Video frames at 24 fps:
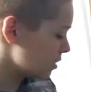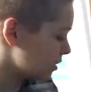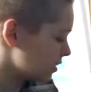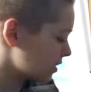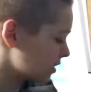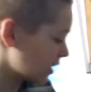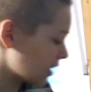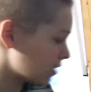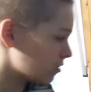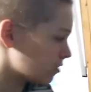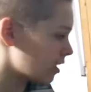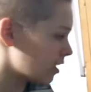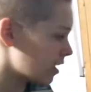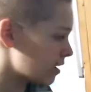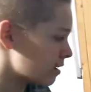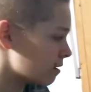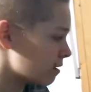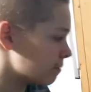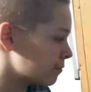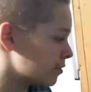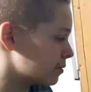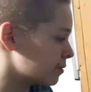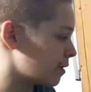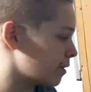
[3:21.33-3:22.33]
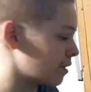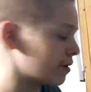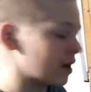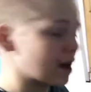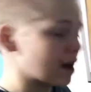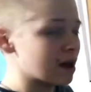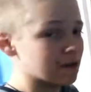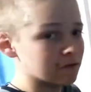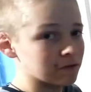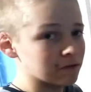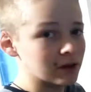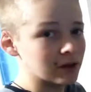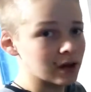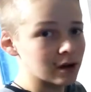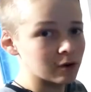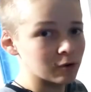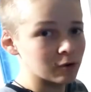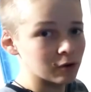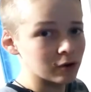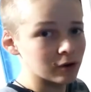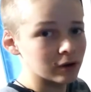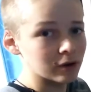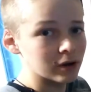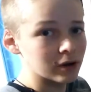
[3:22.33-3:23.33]
Because that'll add up to about half an
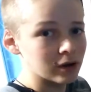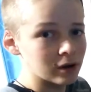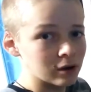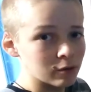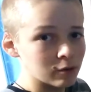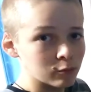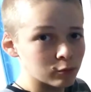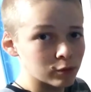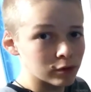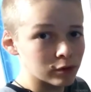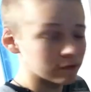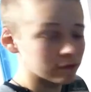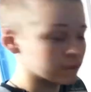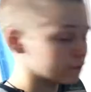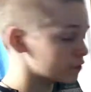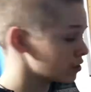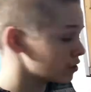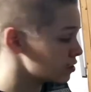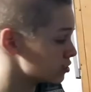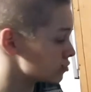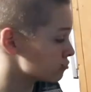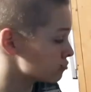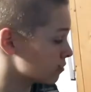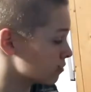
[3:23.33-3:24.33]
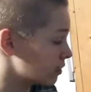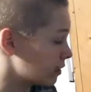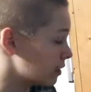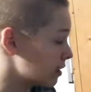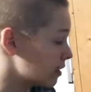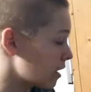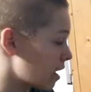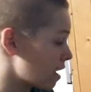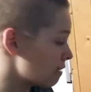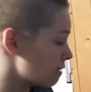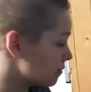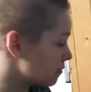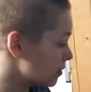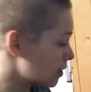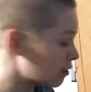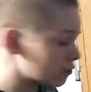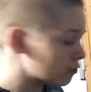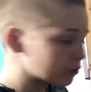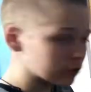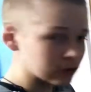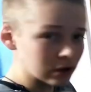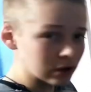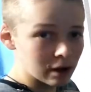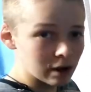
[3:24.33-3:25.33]
hour. With fish, really half an hour
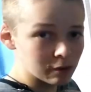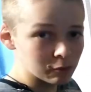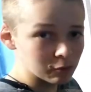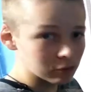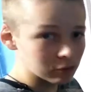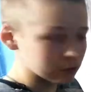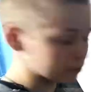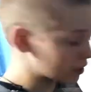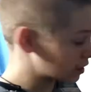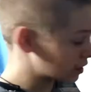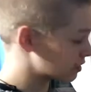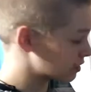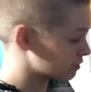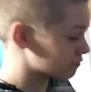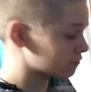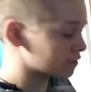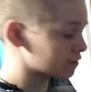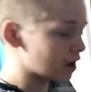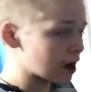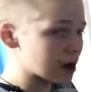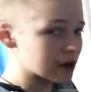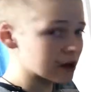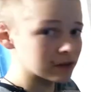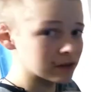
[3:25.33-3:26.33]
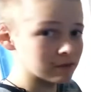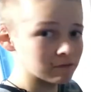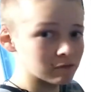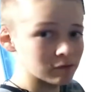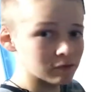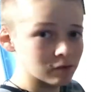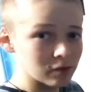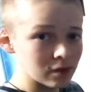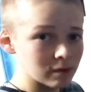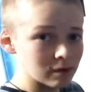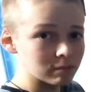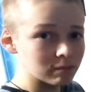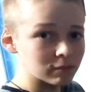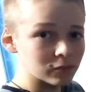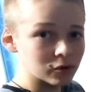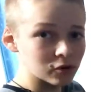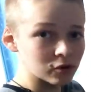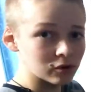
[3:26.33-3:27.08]
to an hour, that's fine for them.